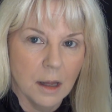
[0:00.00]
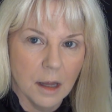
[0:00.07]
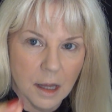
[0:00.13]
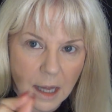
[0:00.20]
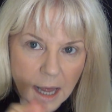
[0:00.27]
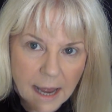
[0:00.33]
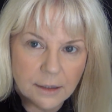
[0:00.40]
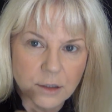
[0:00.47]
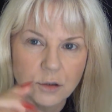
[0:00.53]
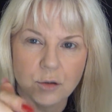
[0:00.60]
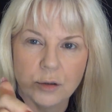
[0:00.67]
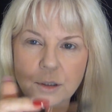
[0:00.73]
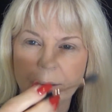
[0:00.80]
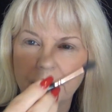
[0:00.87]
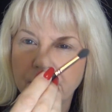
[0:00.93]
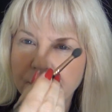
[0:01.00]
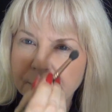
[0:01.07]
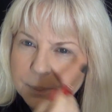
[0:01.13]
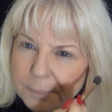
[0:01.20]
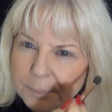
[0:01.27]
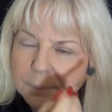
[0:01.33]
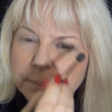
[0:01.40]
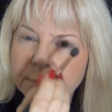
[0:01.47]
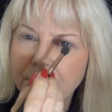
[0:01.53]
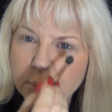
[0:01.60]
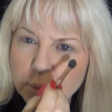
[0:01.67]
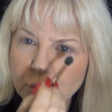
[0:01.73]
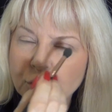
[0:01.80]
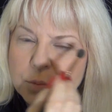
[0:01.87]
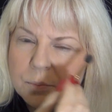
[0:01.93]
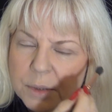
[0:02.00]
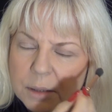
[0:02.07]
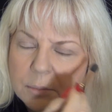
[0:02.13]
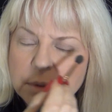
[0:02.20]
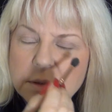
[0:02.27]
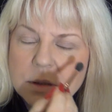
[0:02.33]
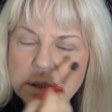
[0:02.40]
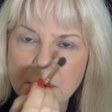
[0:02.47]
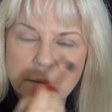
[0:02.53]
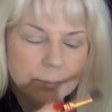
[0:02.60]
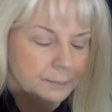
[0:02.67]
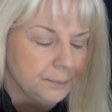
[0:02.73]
That you can push your pigments in.